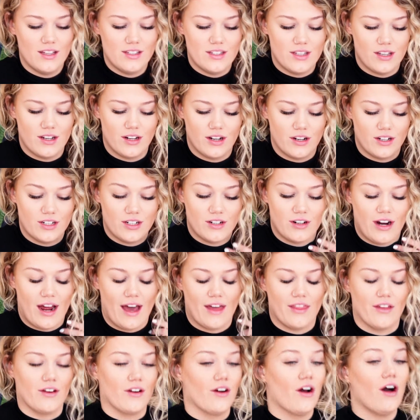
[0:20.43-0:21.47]
You're going to
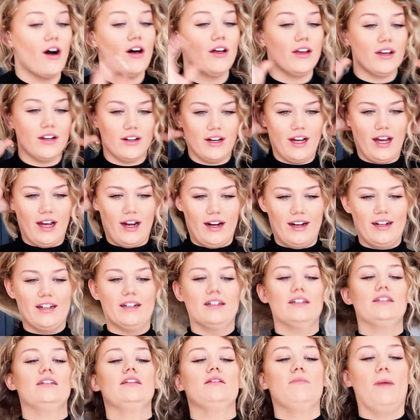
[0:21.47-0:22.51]
gather all your
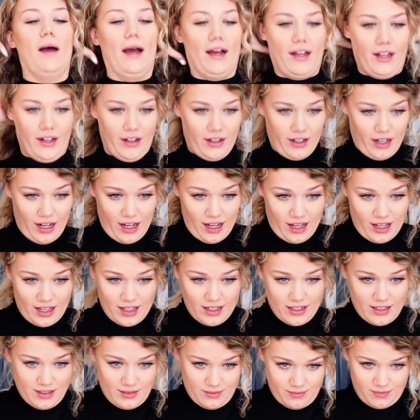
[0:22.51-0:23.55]
hair to the back of your
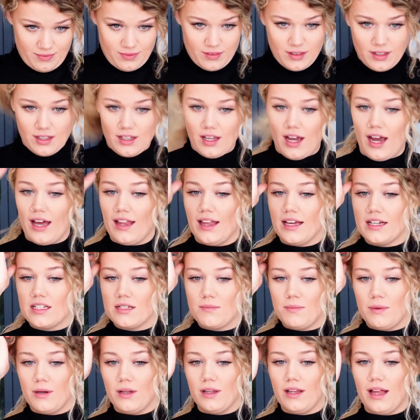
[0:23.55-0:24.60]
head. I like
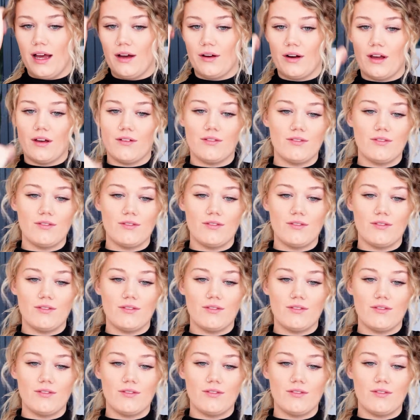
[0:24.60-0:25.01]
to pull out a